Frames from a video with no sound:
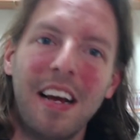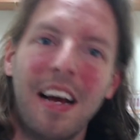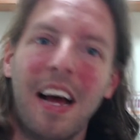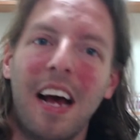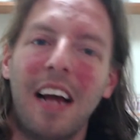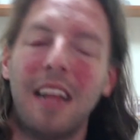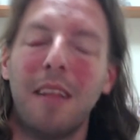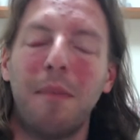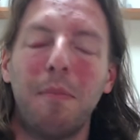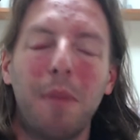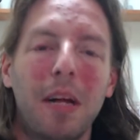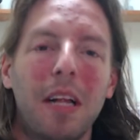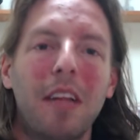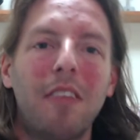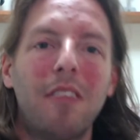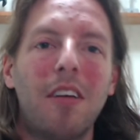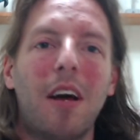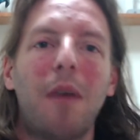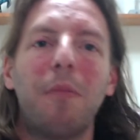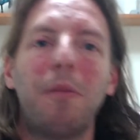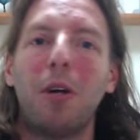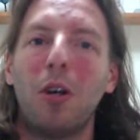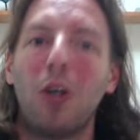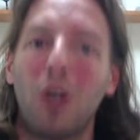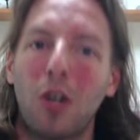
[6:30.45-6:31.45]
And then by the
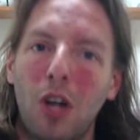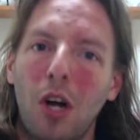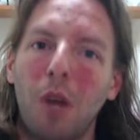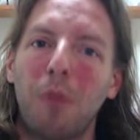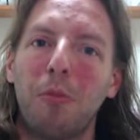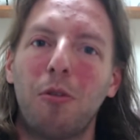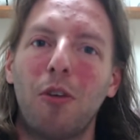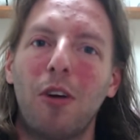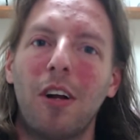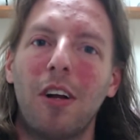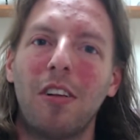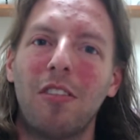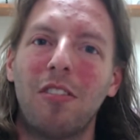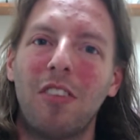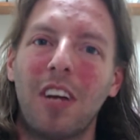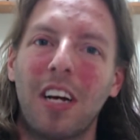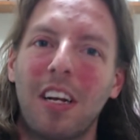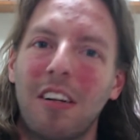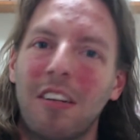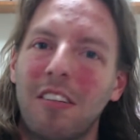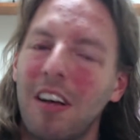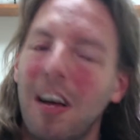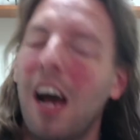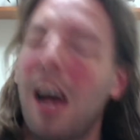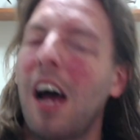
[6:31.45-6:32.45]
time the hook comes around the
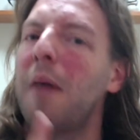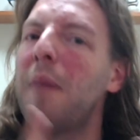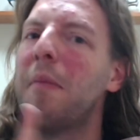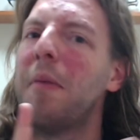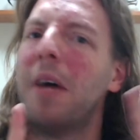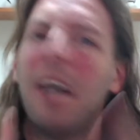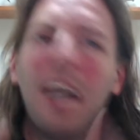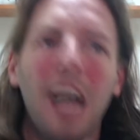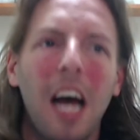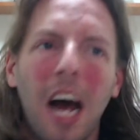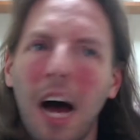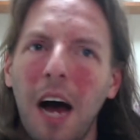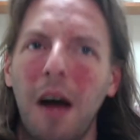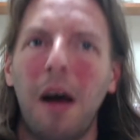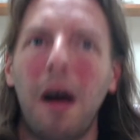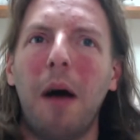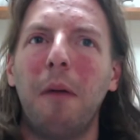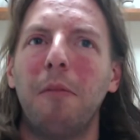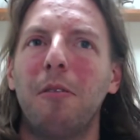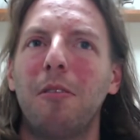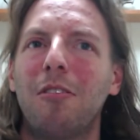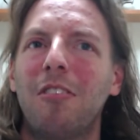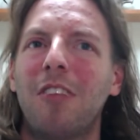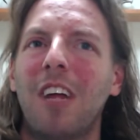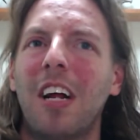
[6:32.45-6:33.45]
second time,
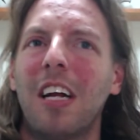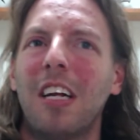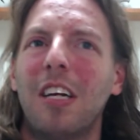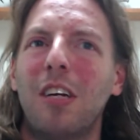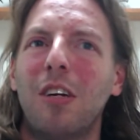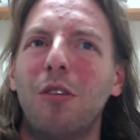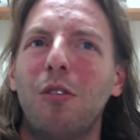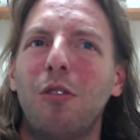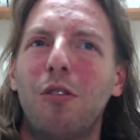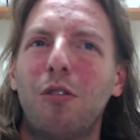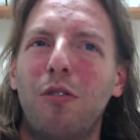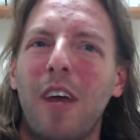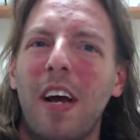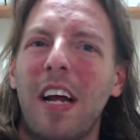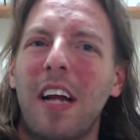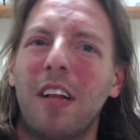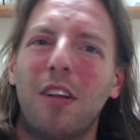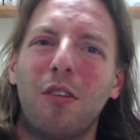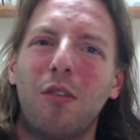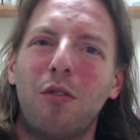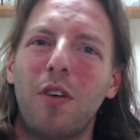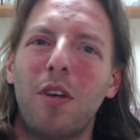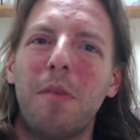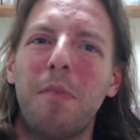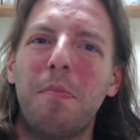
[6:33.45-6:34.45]
I'm just not a huge fan of the
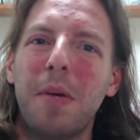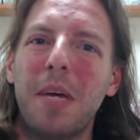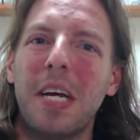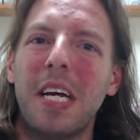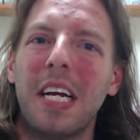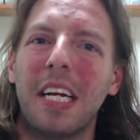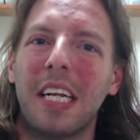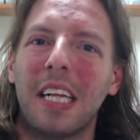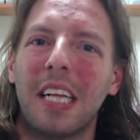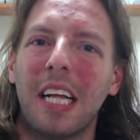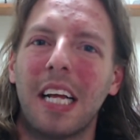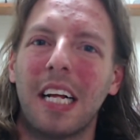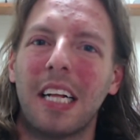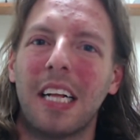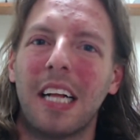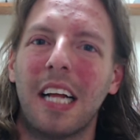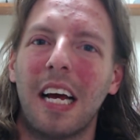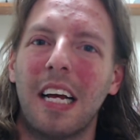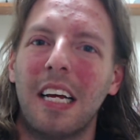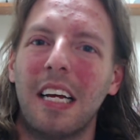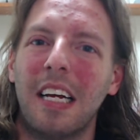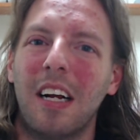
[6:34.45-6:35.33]
repeating like that.